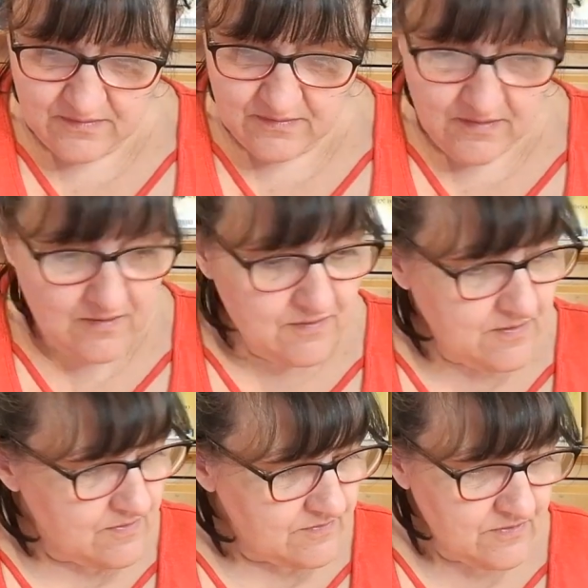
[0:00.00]
Oh no,
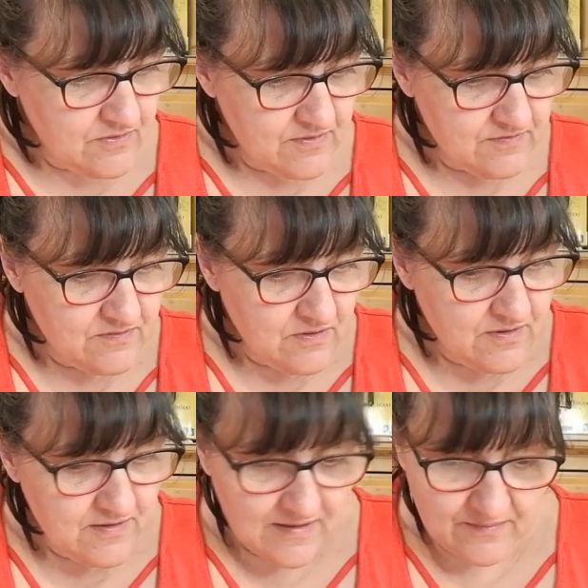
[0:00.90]
it's not
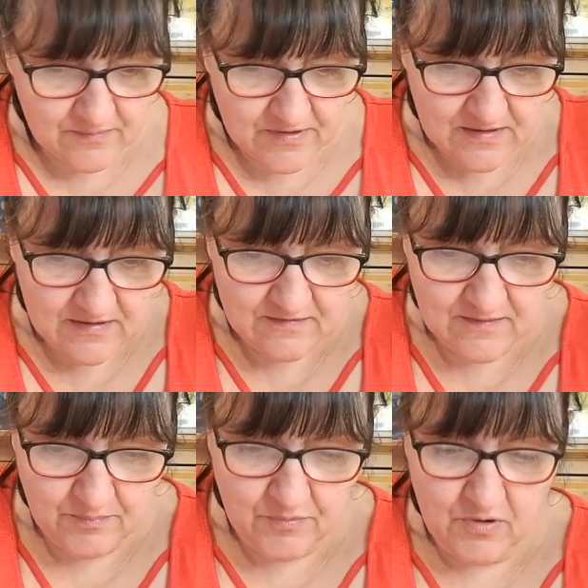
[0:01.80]
a napkin, it's
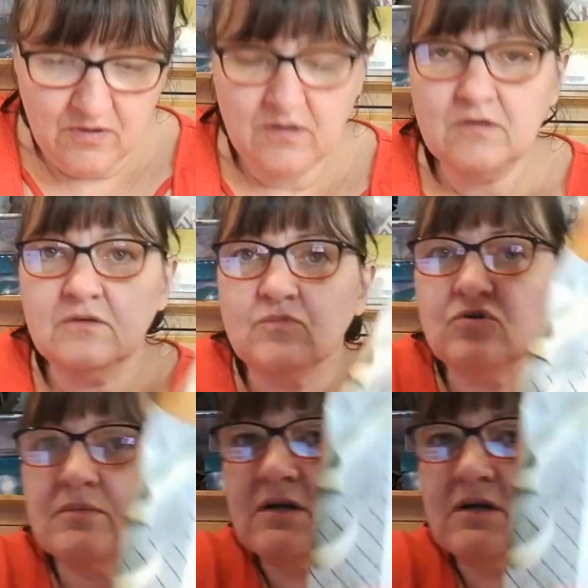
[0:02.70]
a pot warmer